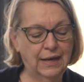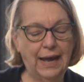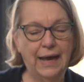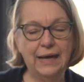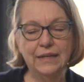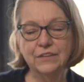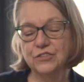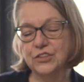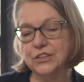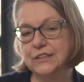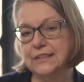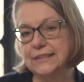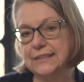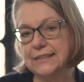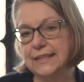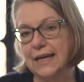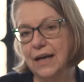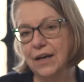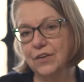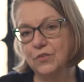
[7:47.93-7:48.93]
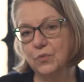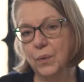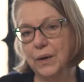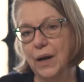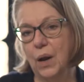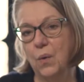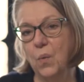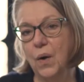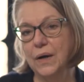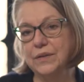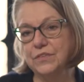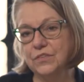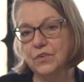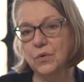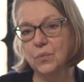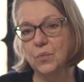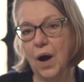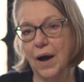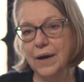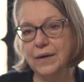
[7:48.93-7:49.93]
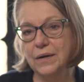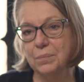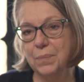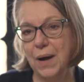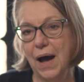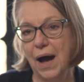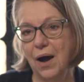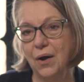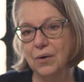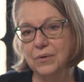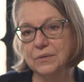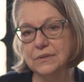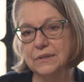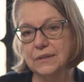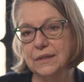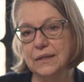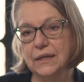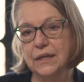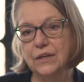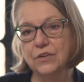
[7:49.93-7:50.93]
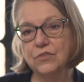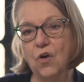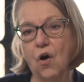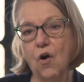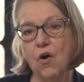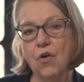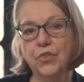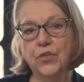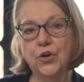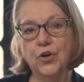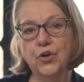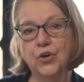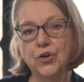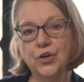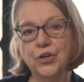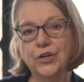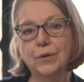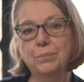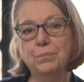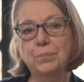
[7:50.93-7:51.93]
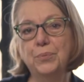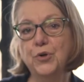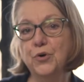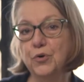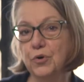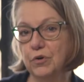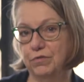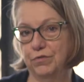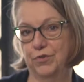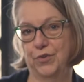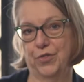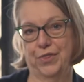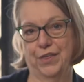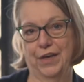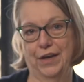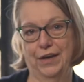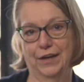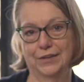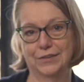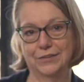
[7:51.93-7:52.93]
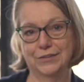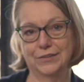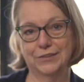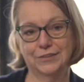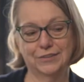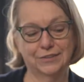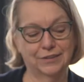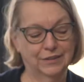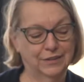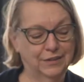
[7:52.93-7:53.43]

And she says, what I want to write about is all the good and beautiful things